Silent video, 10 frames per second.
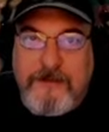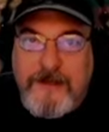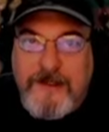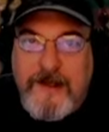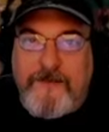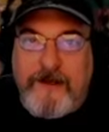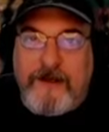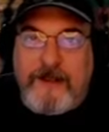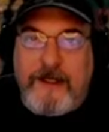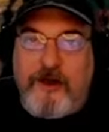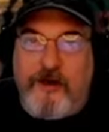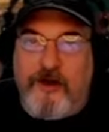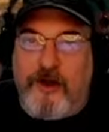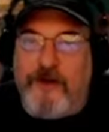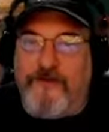definitely an
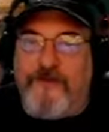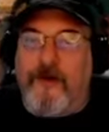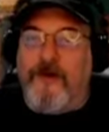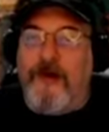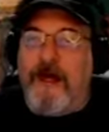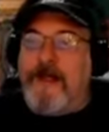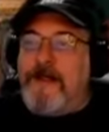early foray into